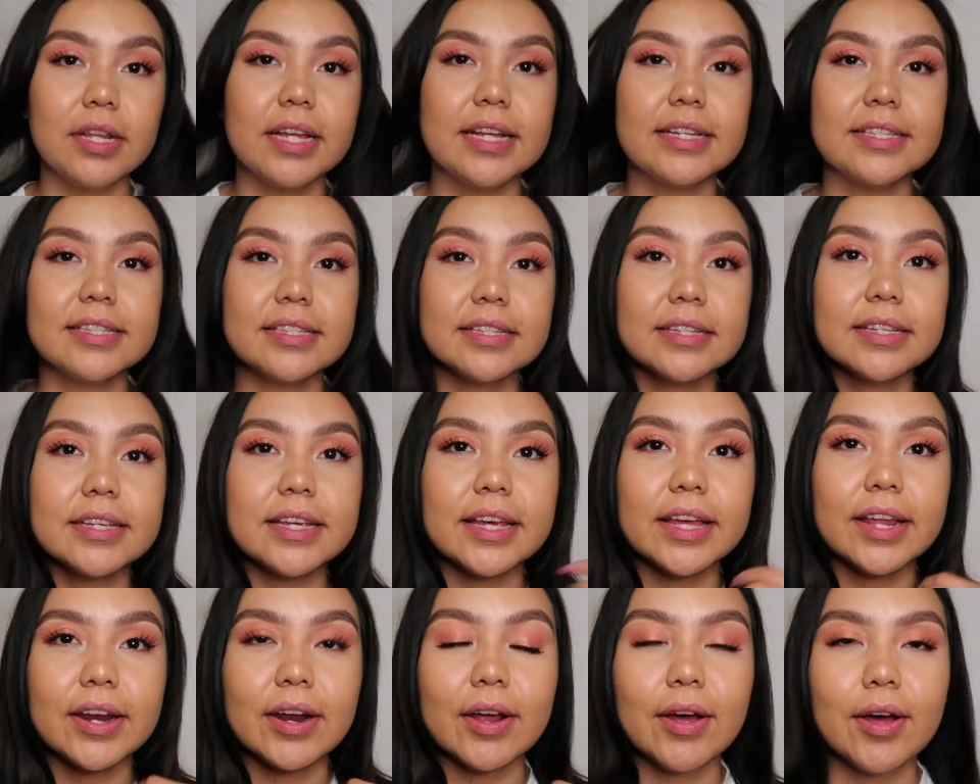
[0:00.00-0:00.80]
let's
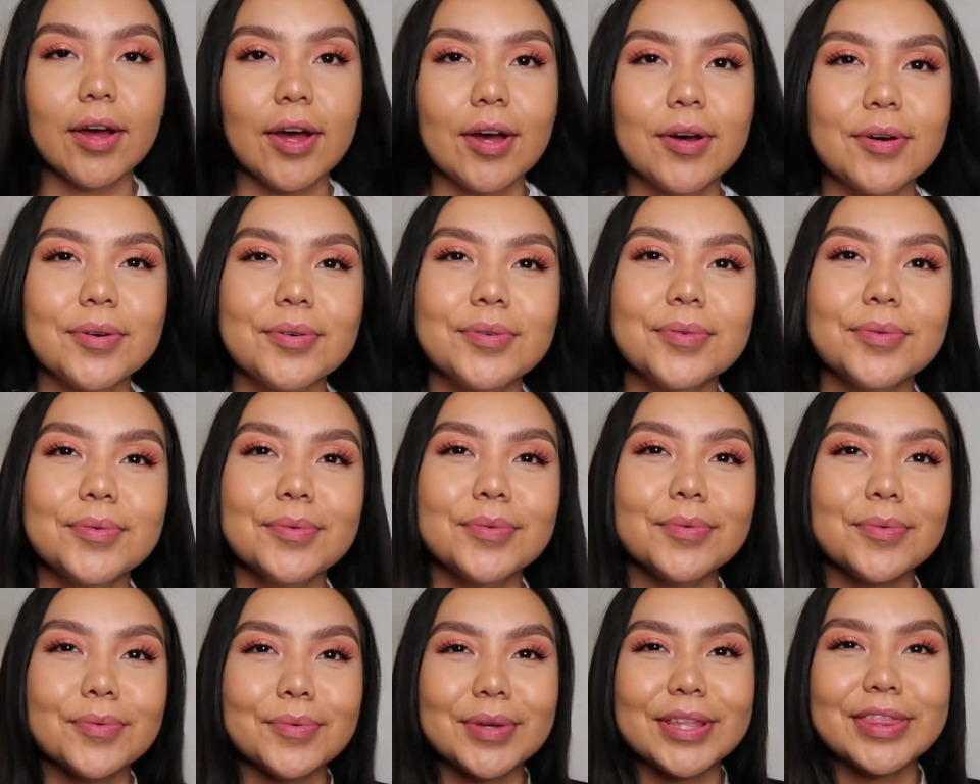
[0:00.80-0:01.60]
get
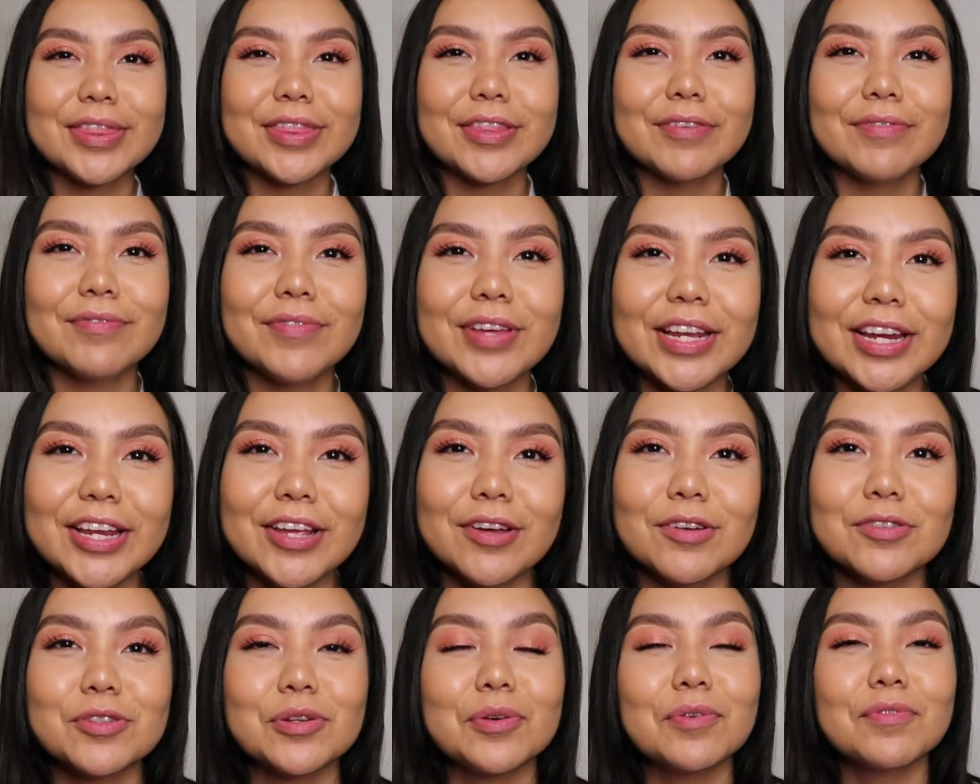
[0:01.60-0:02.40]
on with the
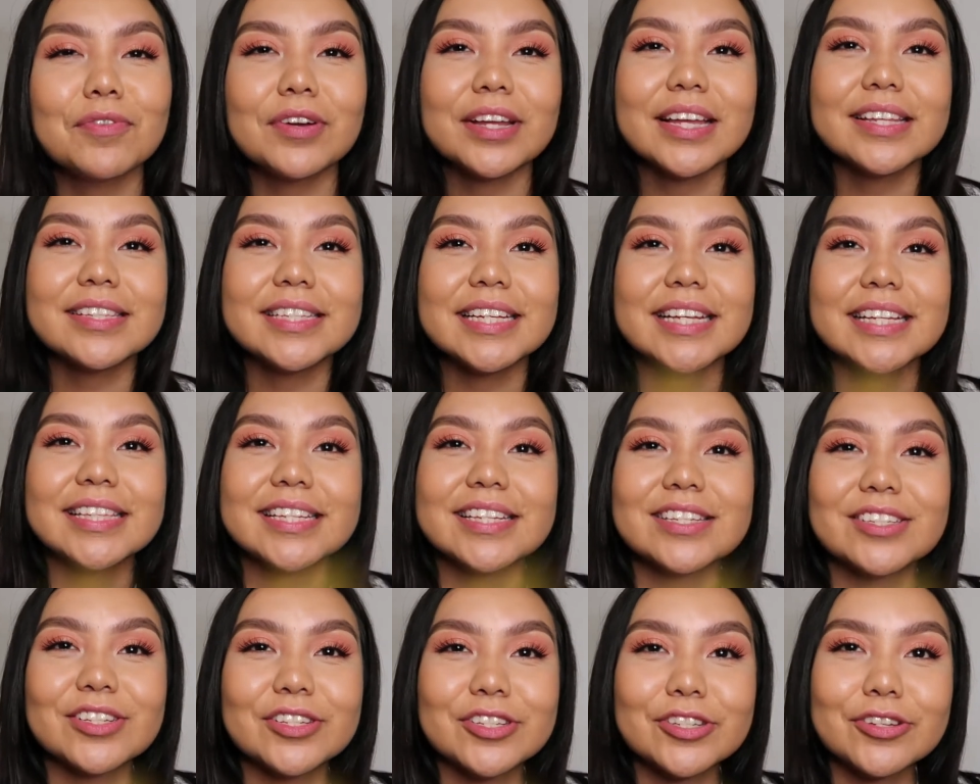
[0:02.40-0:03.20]
video. Don't forget to hit
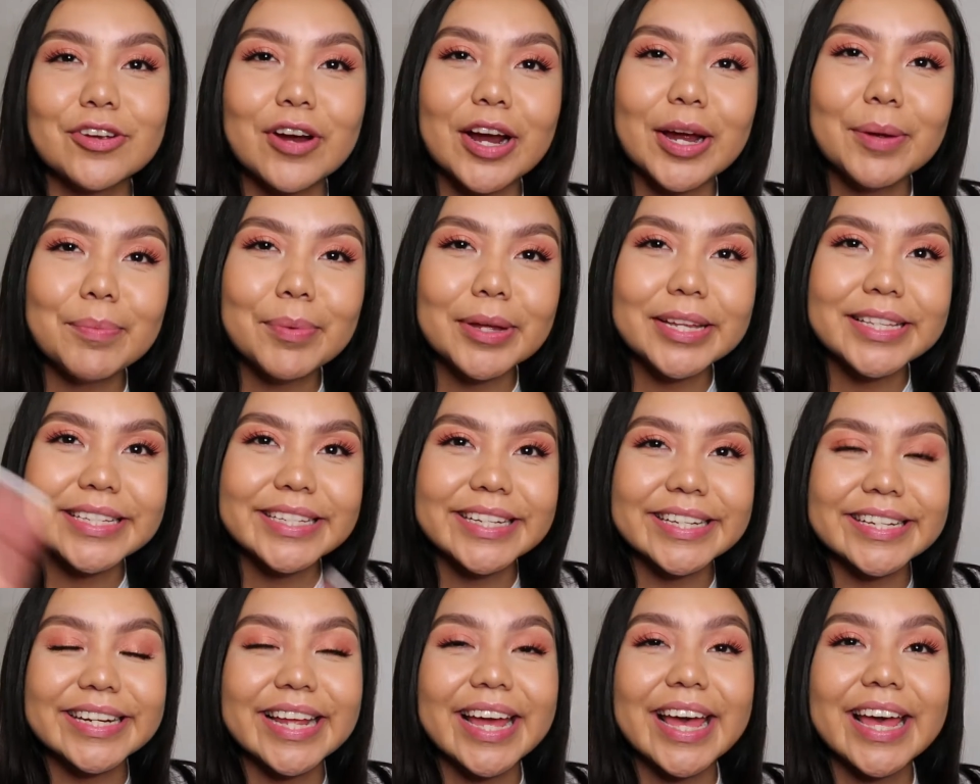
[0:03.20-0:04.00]
the subscribe
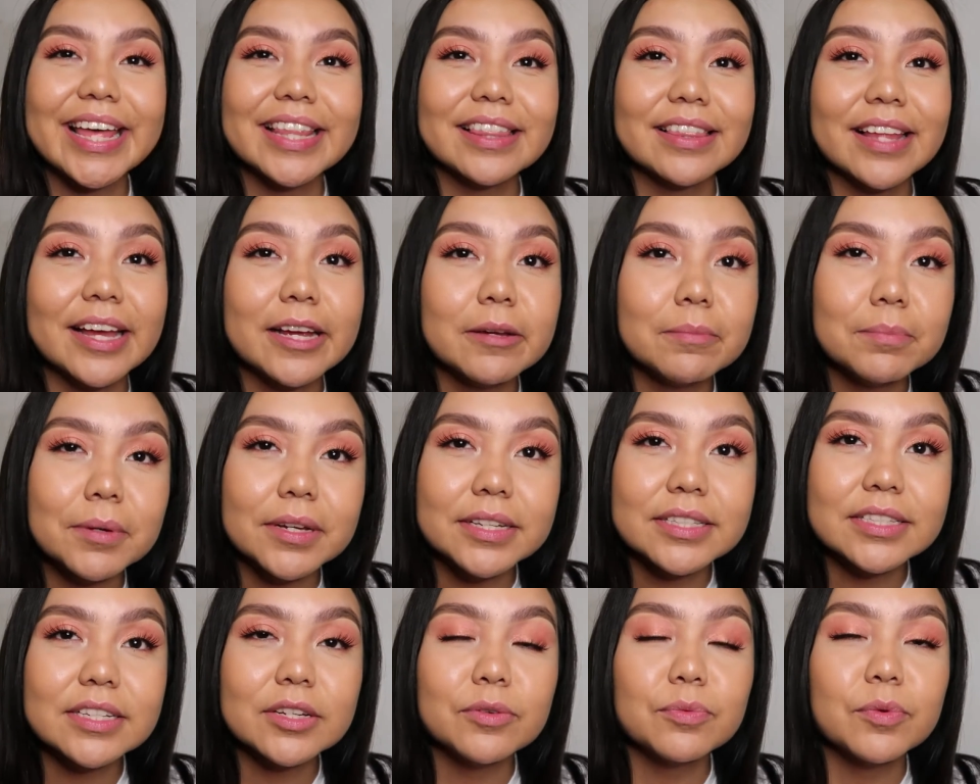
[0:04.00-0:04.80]
button and like
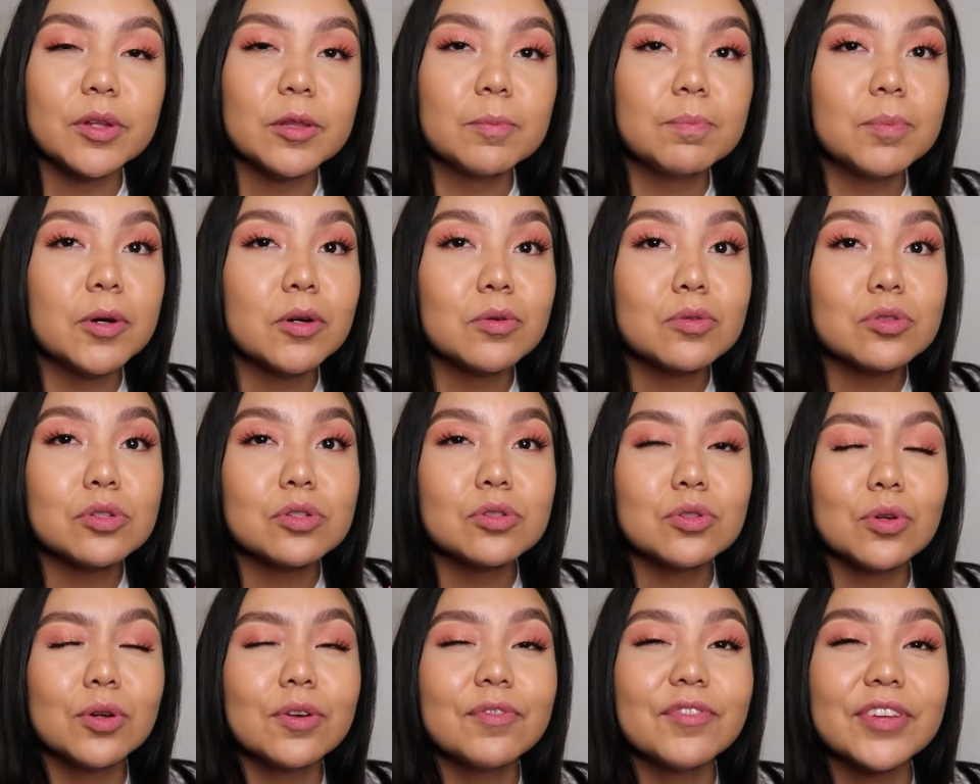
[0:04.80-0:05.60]
button with post
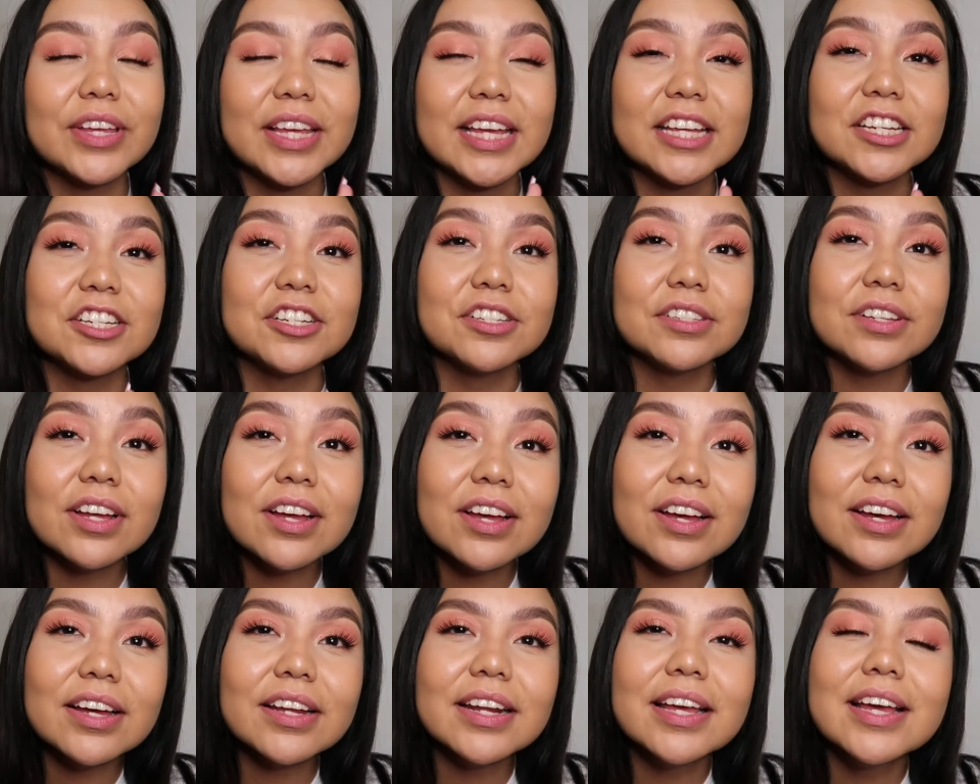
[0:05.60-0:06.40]
notifications
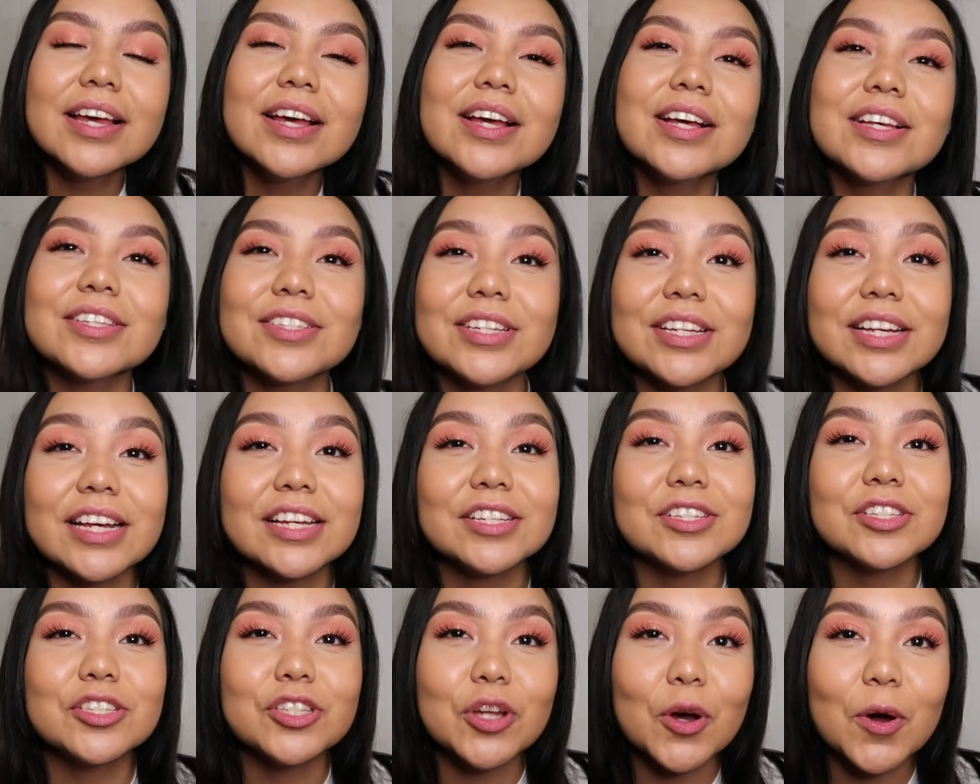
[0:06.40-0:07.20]
on so you
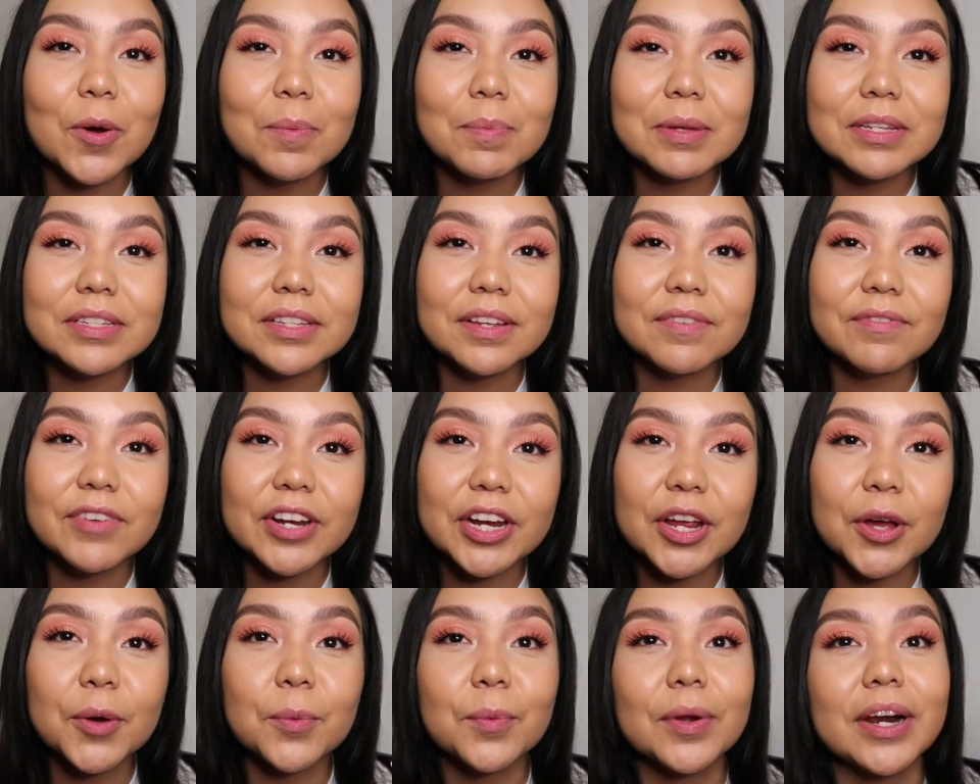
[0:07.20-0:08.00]
guys don't miss a
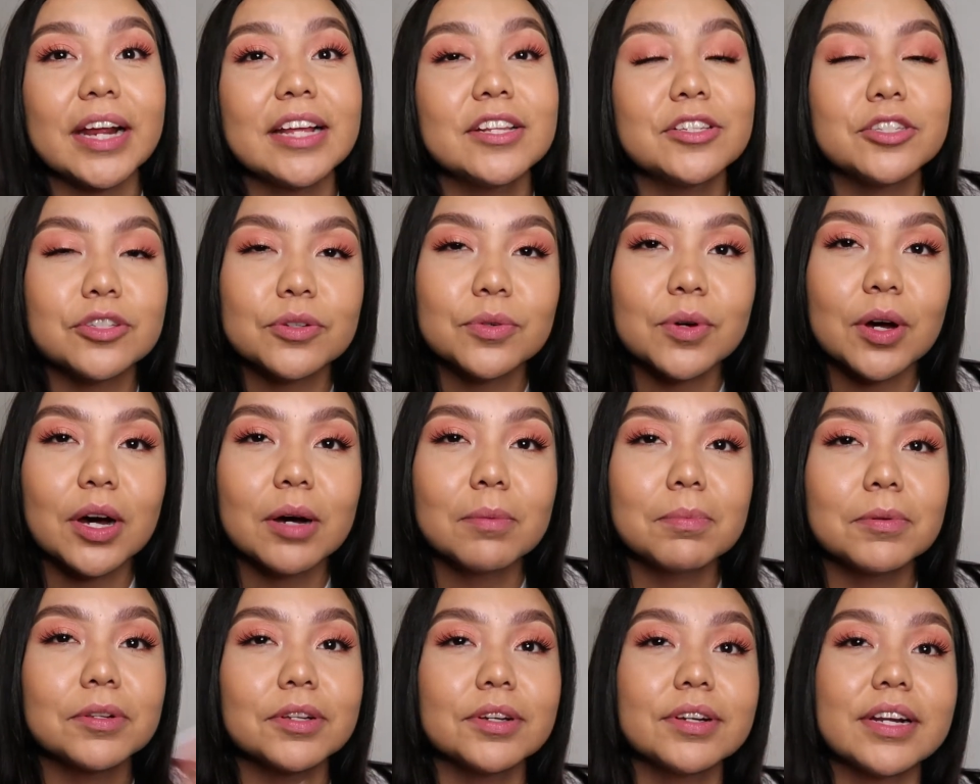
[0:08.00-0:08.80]
video when I do
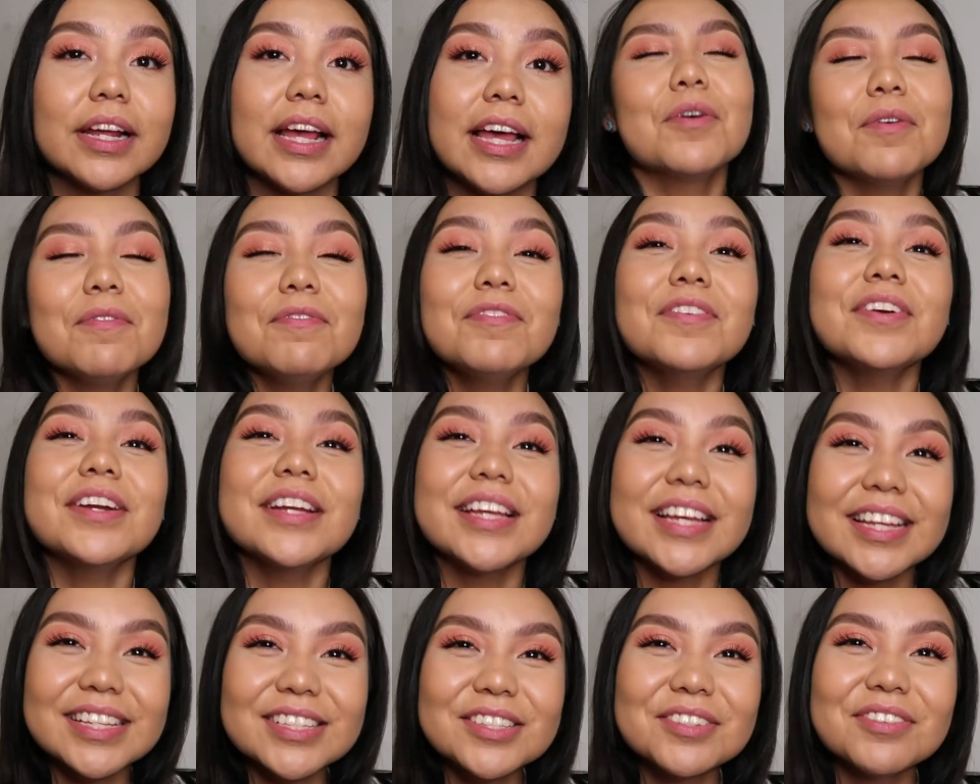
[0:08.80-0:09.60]
upload. Don't
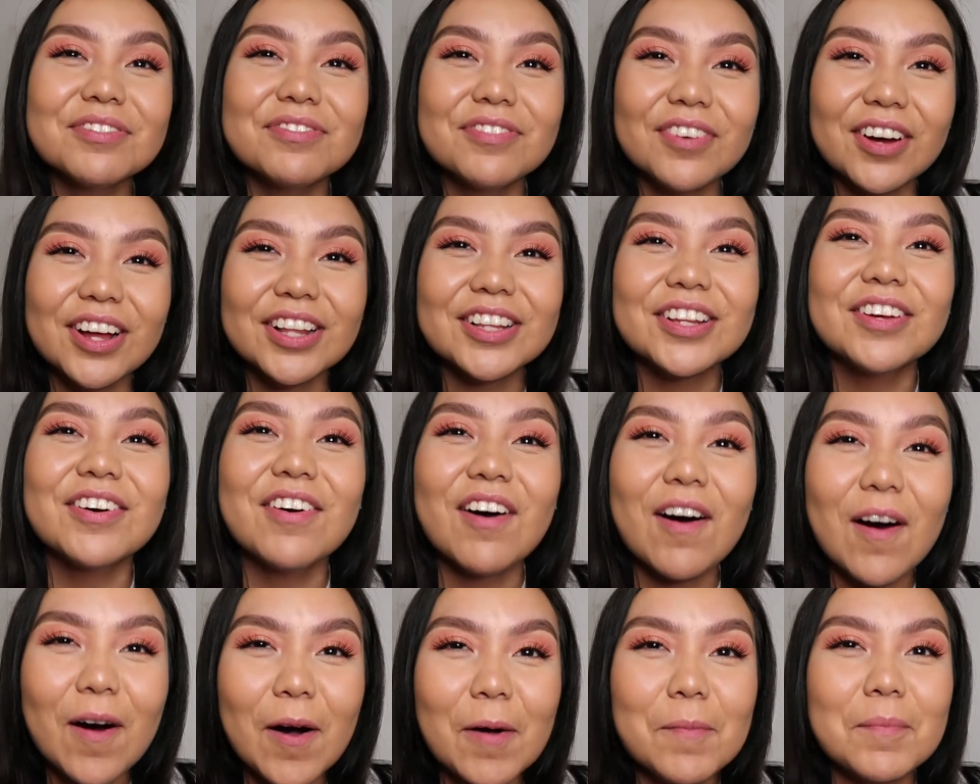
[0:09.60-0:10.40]
forget to
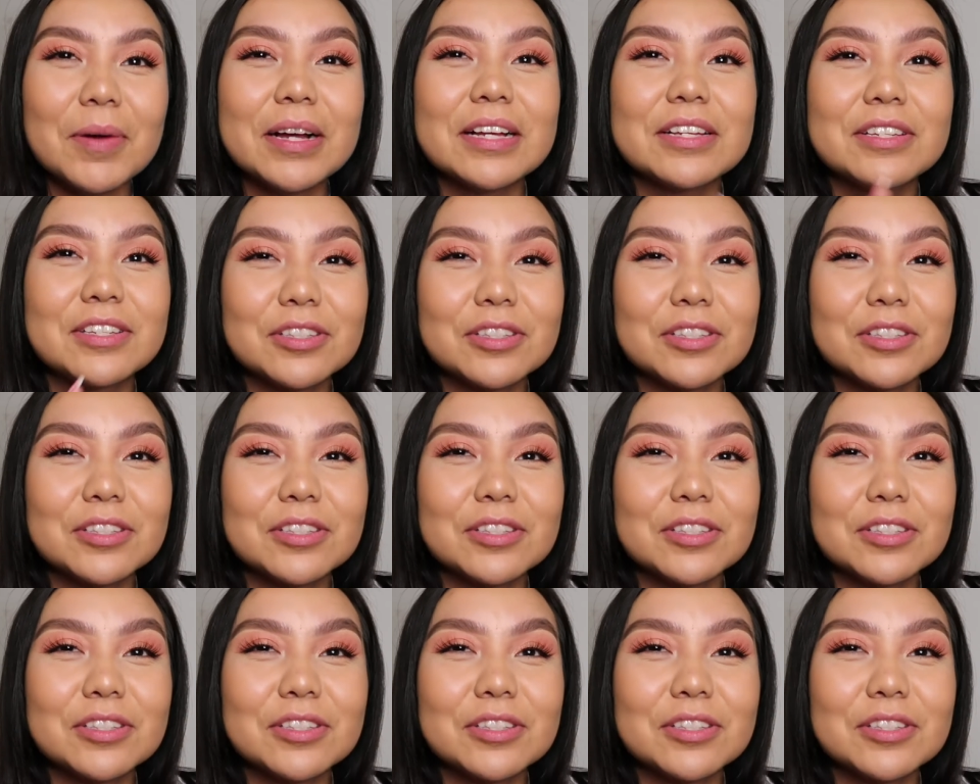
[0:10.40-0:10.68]
follow all my